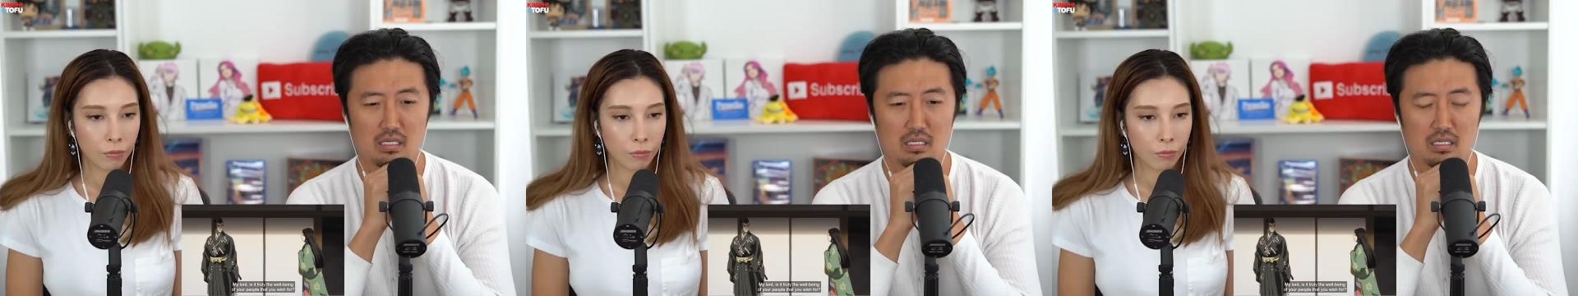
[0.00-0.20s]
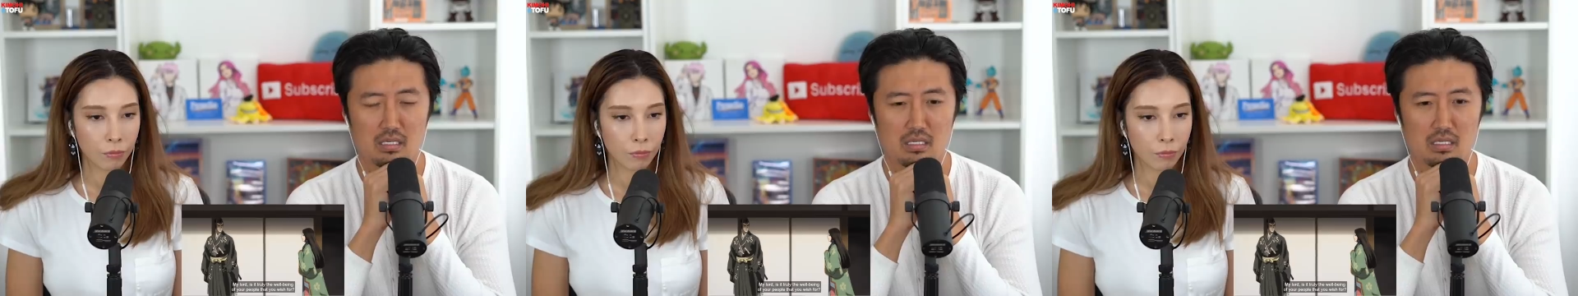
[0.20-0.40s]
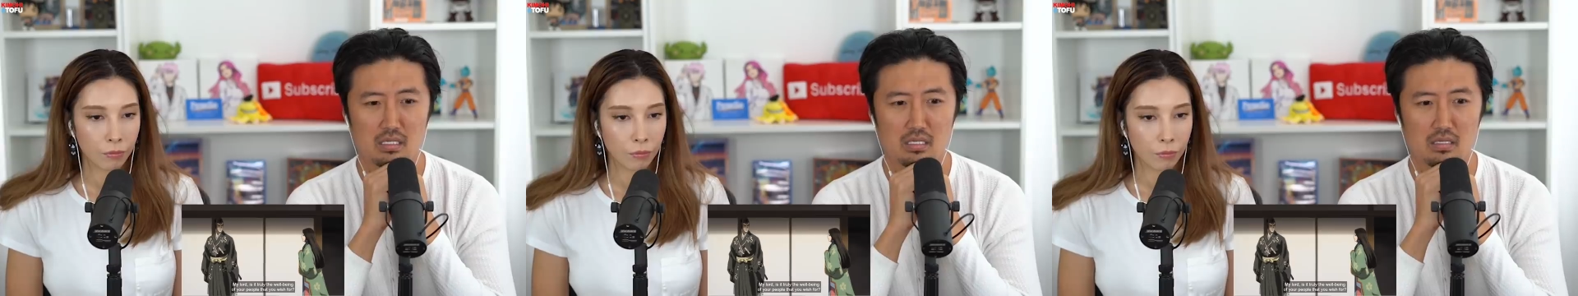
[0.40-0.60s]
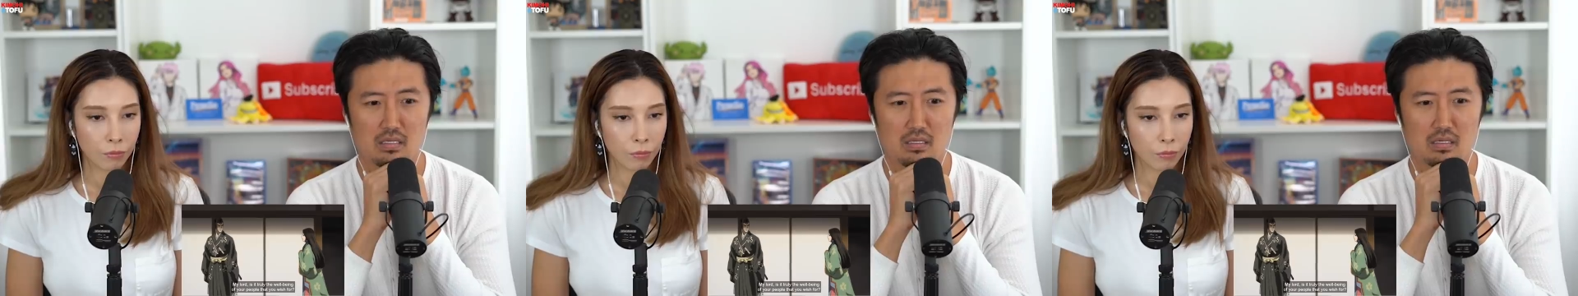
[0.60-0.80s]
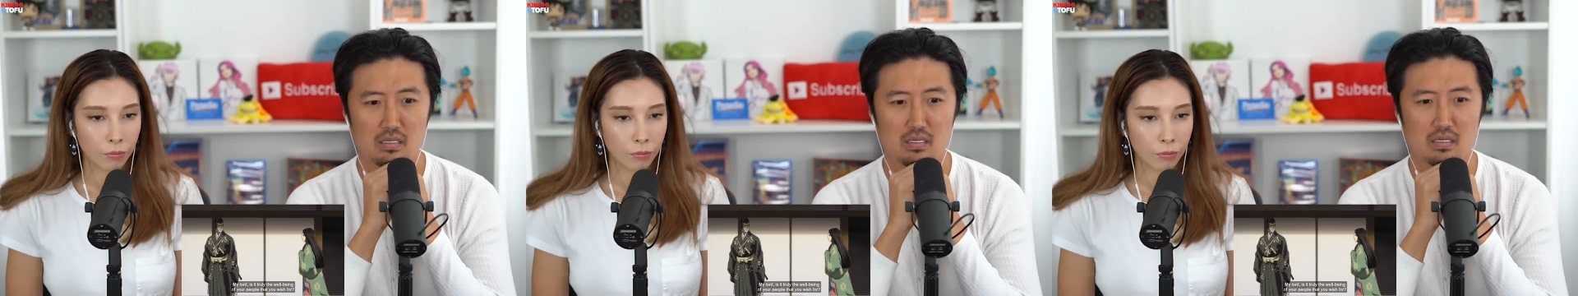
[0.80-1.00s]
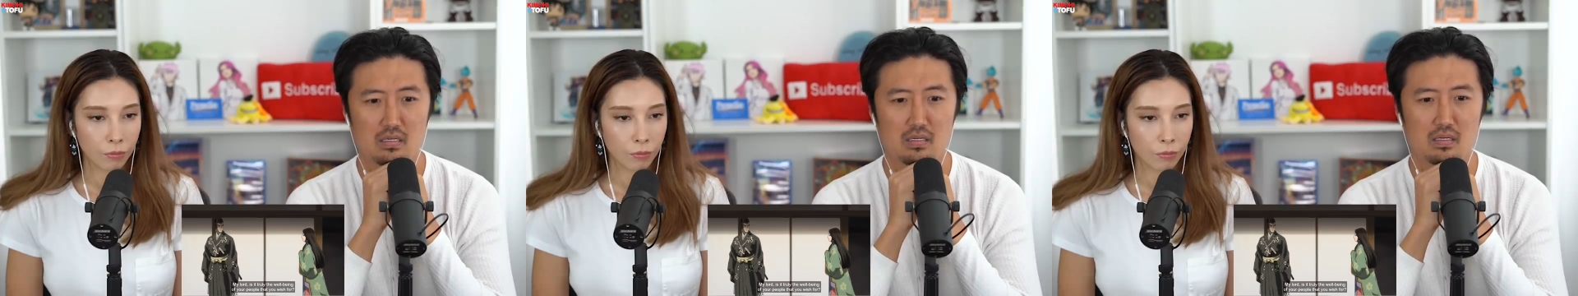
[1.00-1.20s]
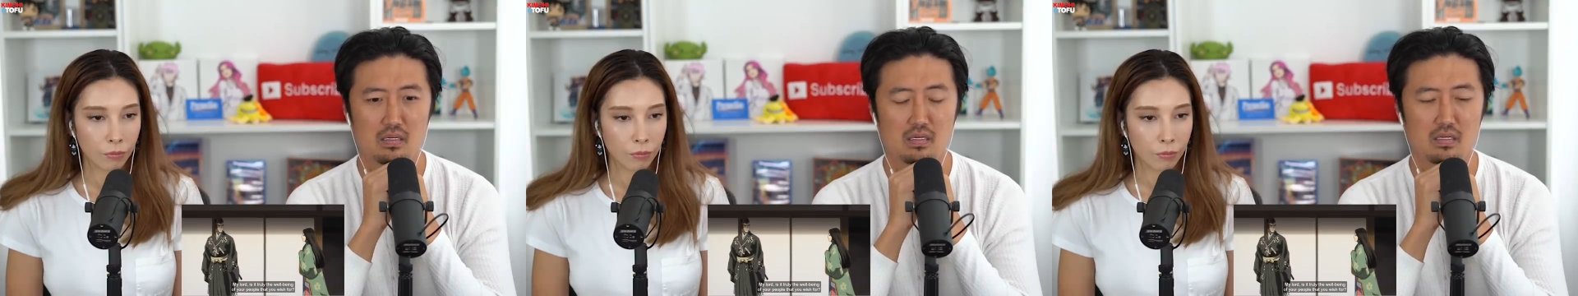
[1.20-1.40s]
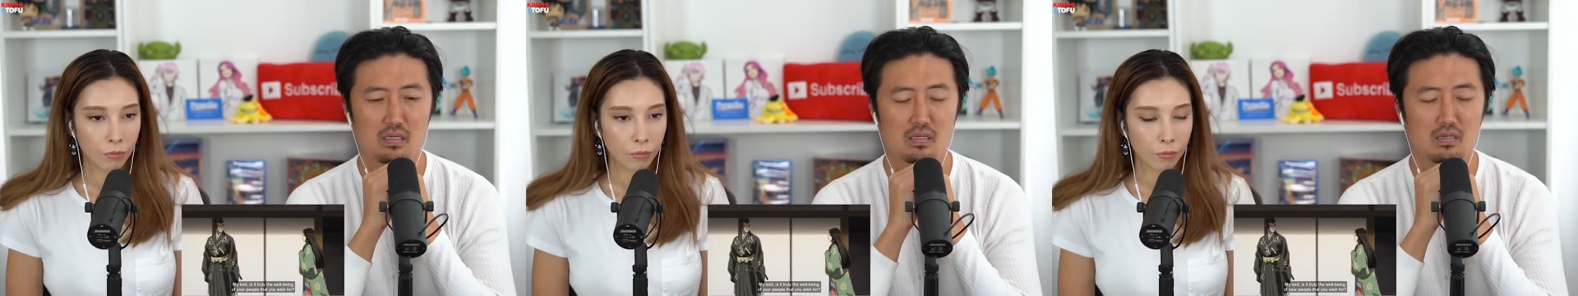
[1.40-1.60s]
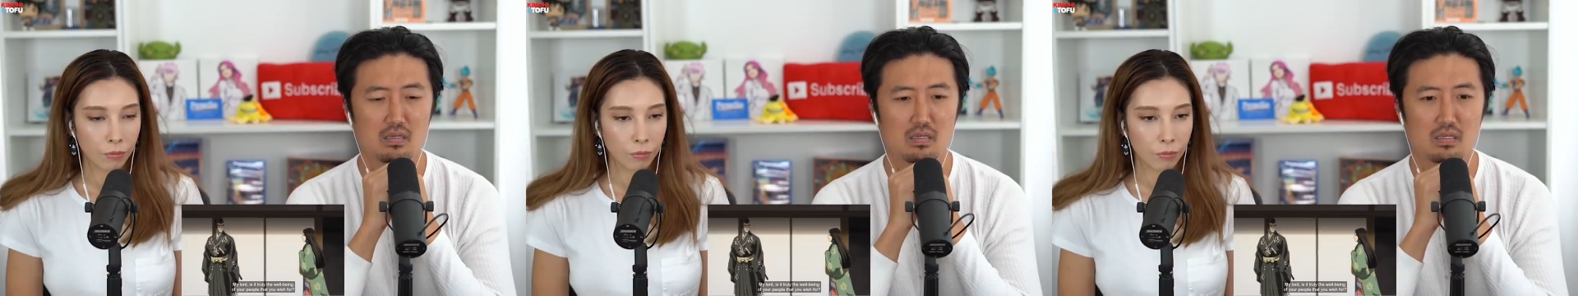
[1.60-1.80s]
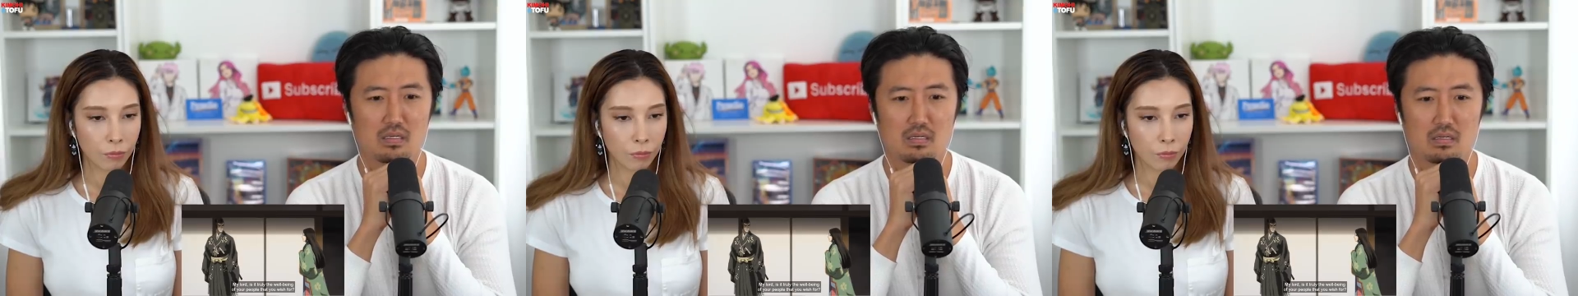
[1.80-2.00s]

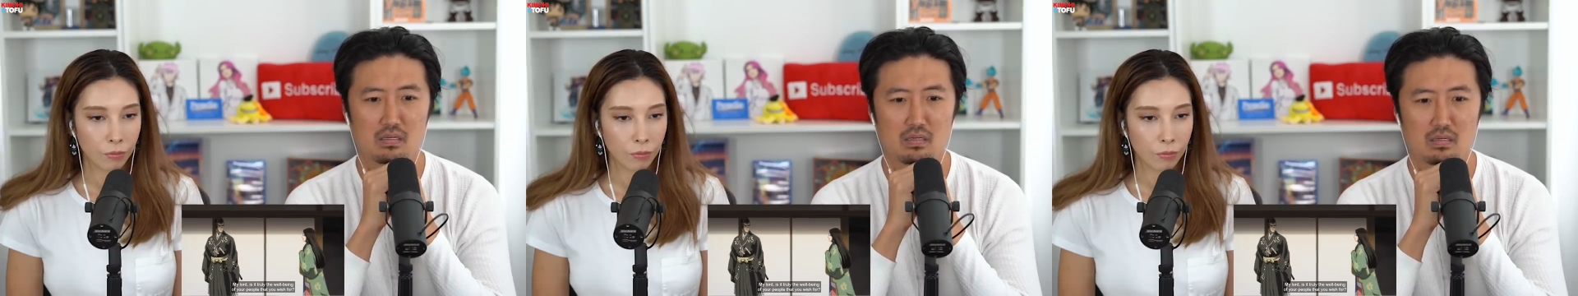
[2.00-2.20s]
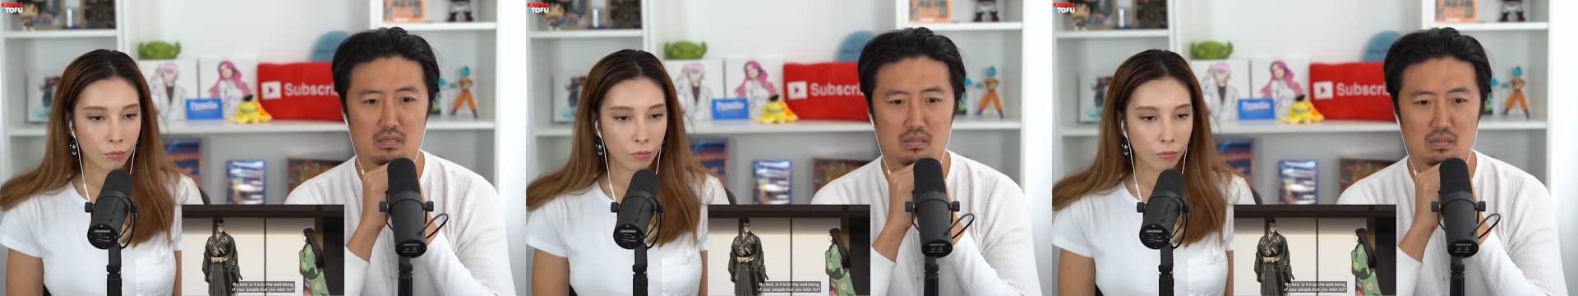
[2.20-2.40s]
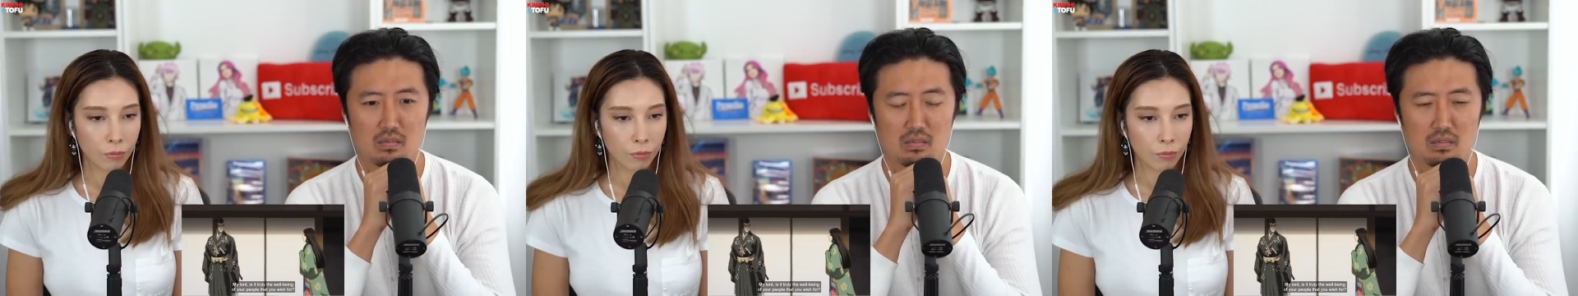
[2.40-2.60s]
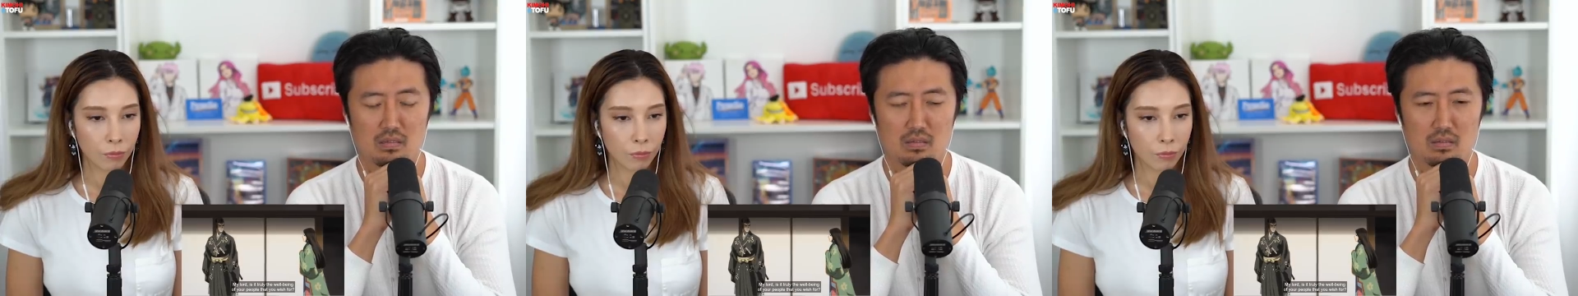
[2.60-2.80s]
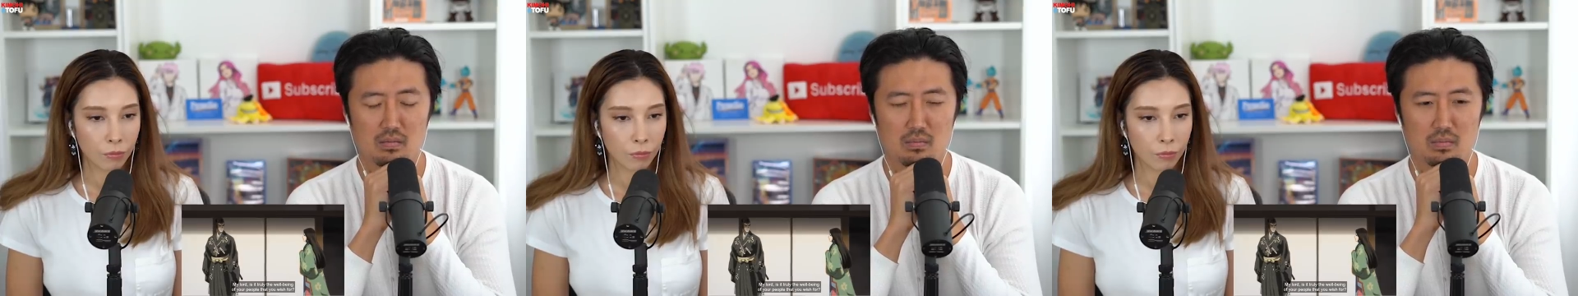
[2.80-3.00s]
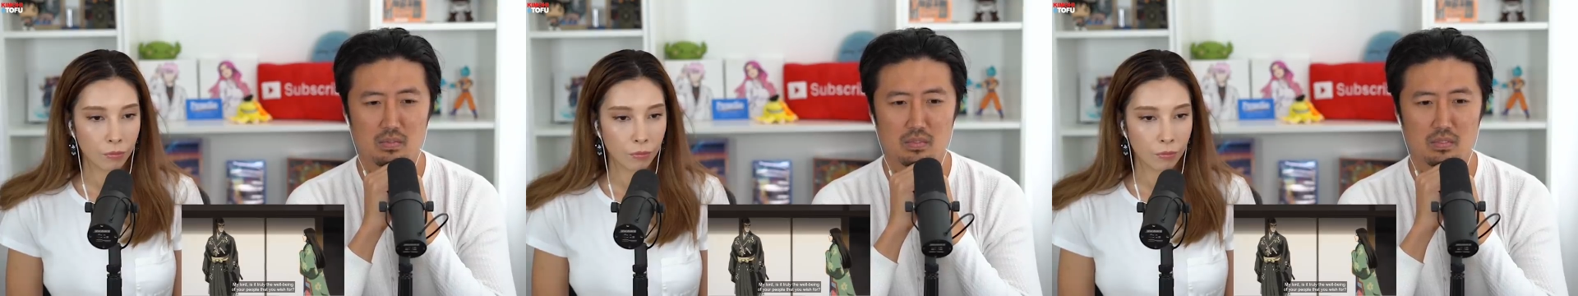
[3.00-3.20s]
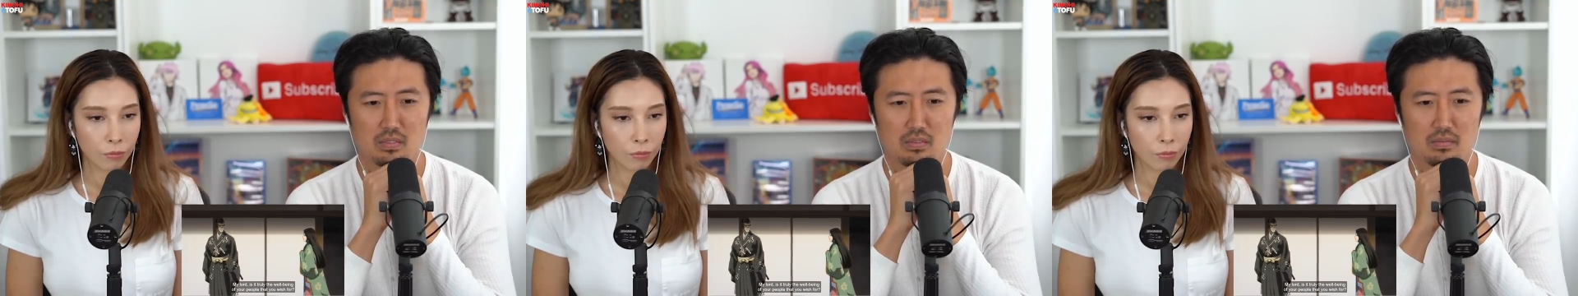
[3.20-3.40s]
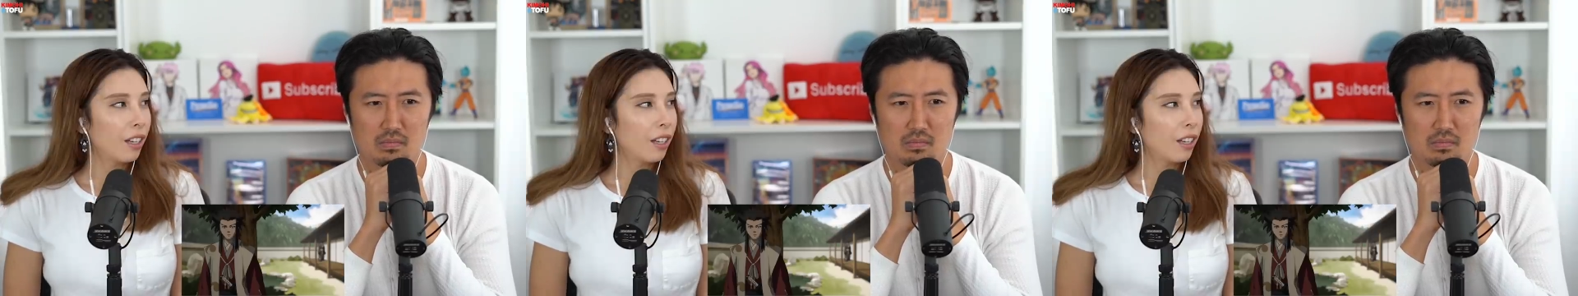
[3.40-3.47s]
[no speech]